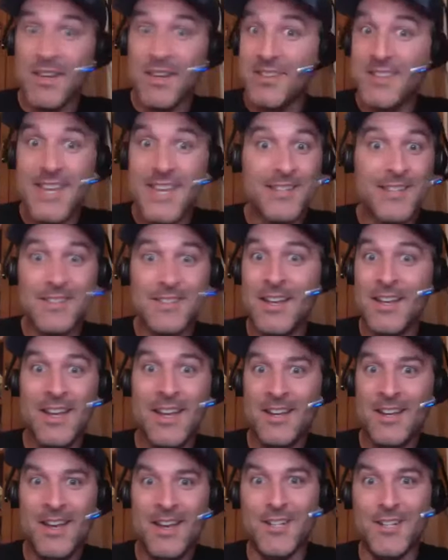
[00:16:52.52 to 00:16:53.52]
he's
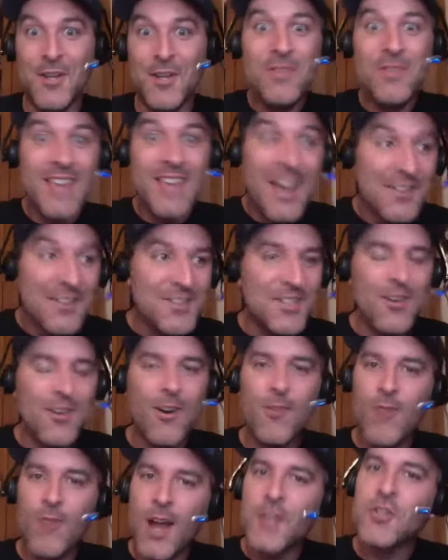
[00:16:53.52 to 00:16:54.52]
a 2,000 yard
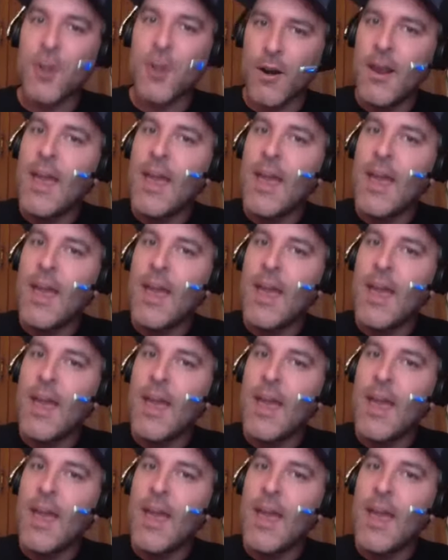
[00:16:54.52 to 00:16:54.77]
rusher.